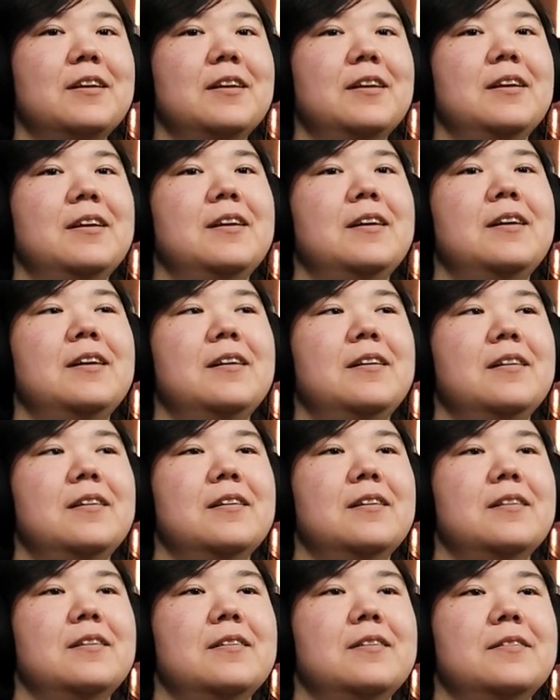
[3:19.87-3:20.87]

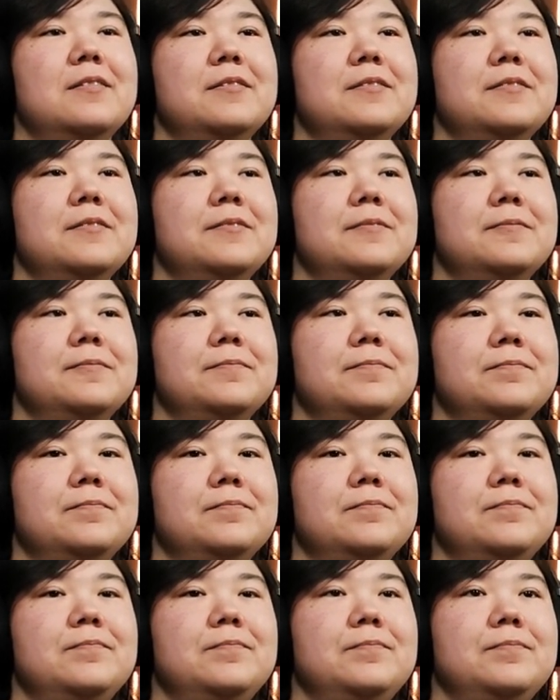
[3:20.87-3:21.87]

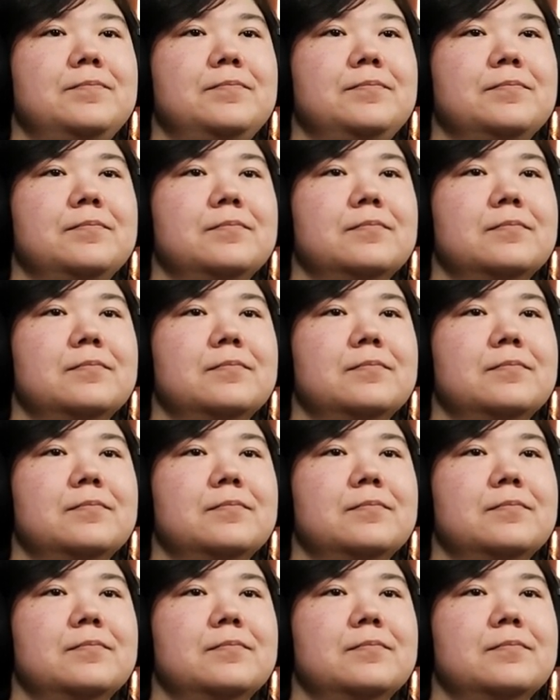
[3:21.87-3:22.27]
(no one is talking)